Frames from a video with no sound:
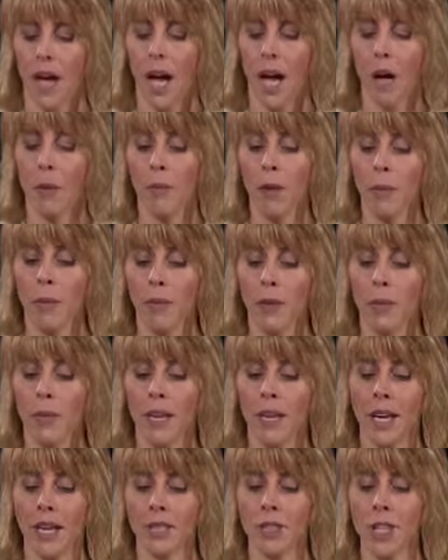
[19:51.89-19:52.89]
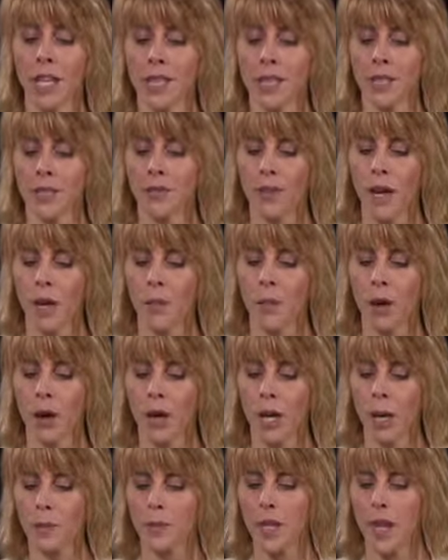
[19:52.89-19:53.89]
A member may not justify
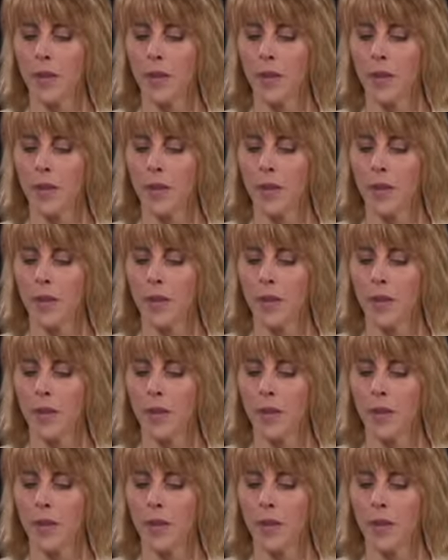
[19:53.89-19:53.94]
markups